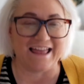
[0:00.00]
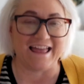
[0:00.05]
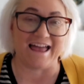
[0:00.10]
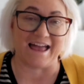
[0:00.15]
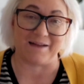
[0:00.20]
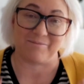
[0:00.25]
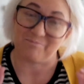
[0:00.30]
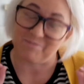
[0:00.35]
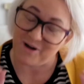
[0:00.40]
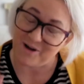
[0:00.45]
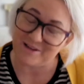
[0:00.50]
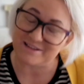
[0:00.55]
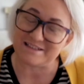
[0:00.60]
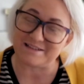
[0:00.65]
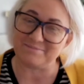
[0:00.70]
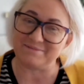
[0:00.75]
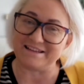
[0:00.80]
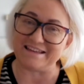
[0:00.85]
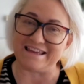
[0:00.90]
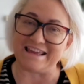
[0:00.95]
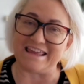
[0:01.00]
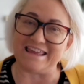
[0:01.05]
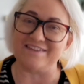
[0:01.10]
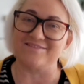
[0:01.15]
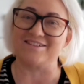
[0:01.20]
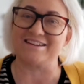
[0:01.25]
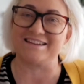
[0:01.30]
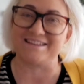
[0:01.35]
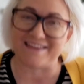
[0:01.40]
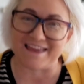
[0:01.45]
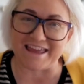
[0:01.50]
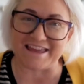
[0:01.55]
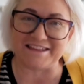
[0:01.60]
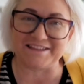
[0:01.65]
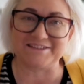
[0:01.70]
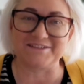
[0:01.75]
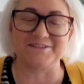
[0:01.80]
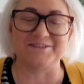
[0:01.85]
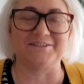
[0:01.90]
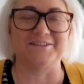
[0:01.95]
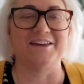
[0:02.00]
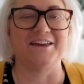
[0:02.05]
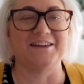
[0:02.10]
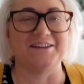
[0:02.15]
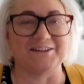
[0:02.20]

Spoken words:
and possibly even cancel